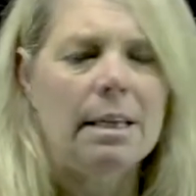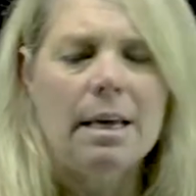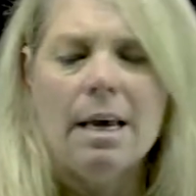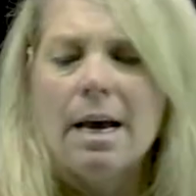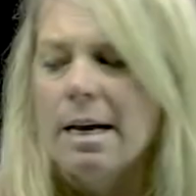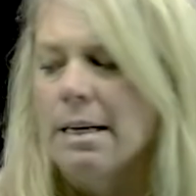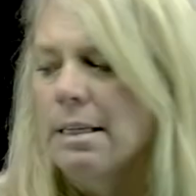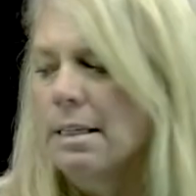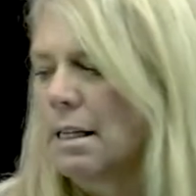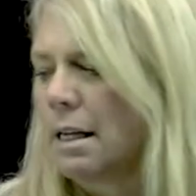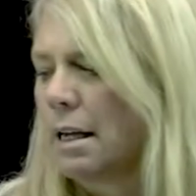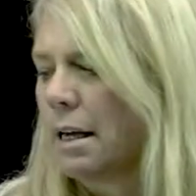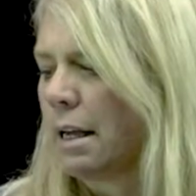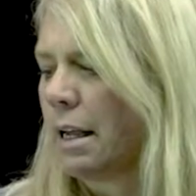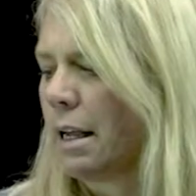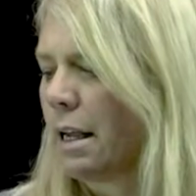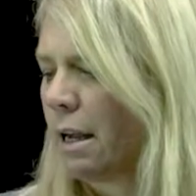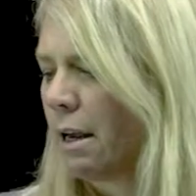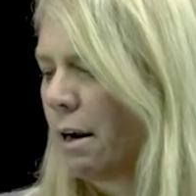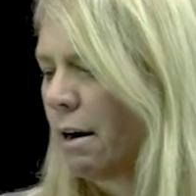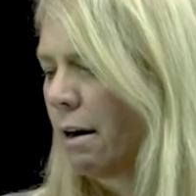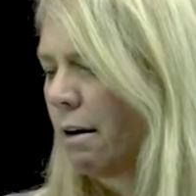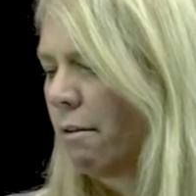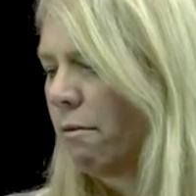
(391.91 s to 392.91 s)
the idea
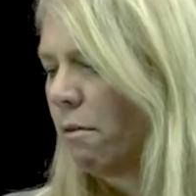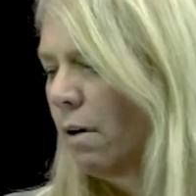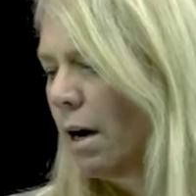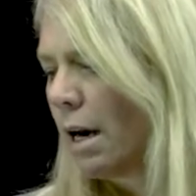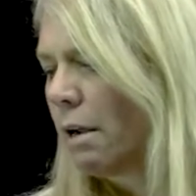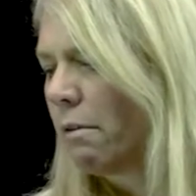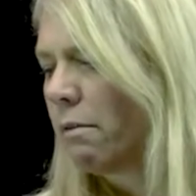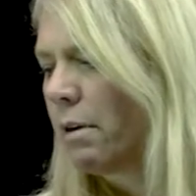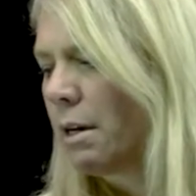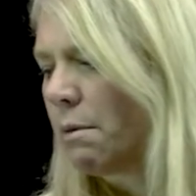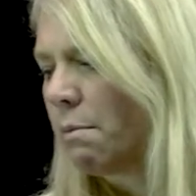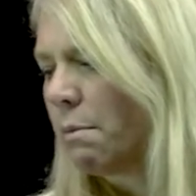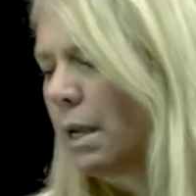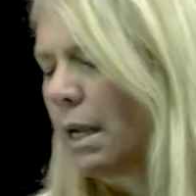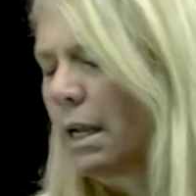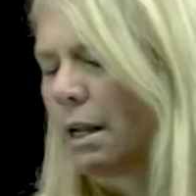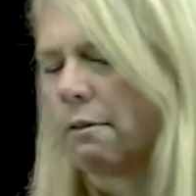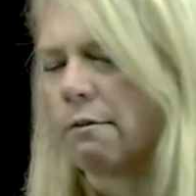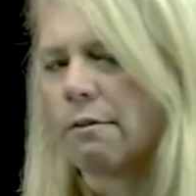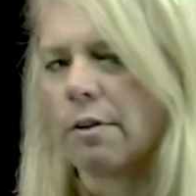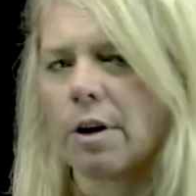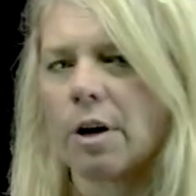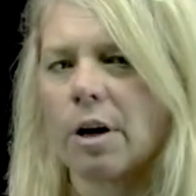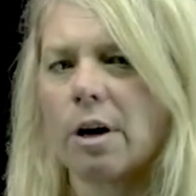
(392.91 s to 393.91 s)
here of what it would
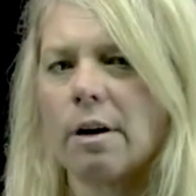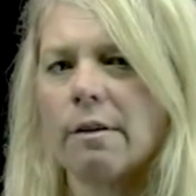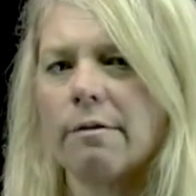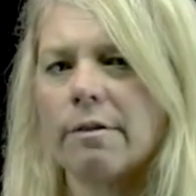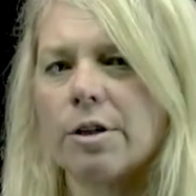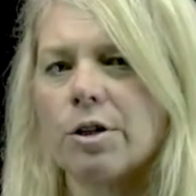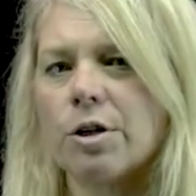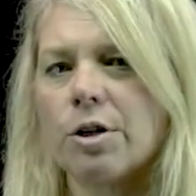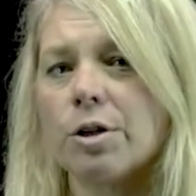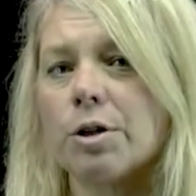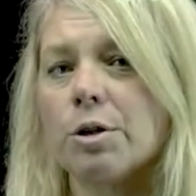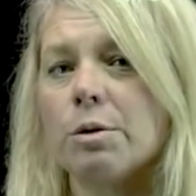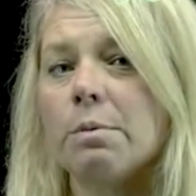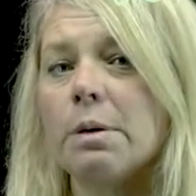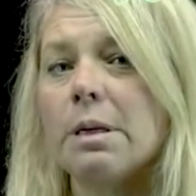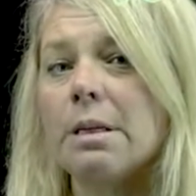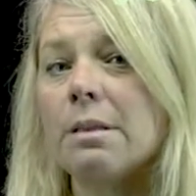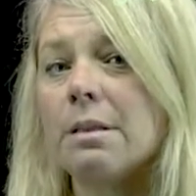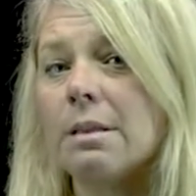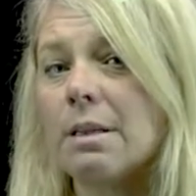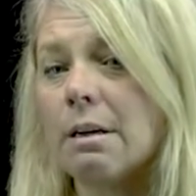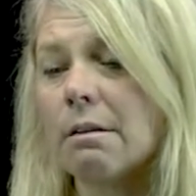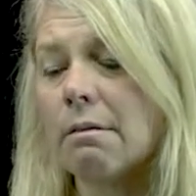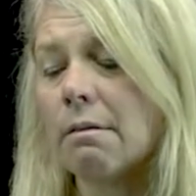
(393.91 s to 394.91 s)
mean for curvature to be
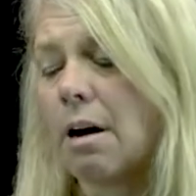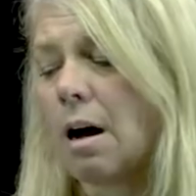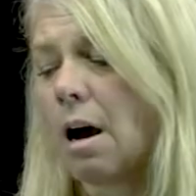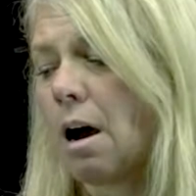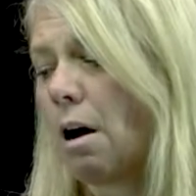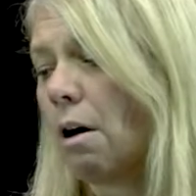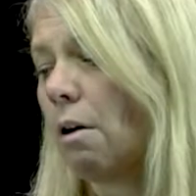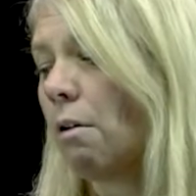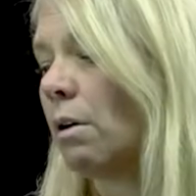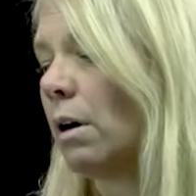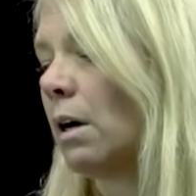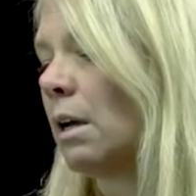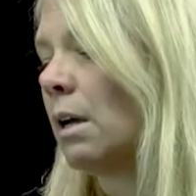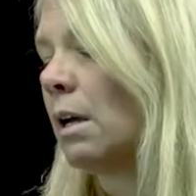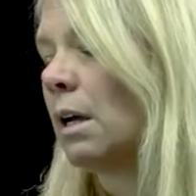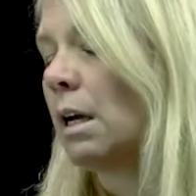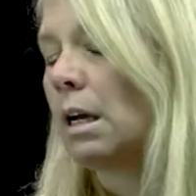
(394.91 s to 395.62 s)
zero,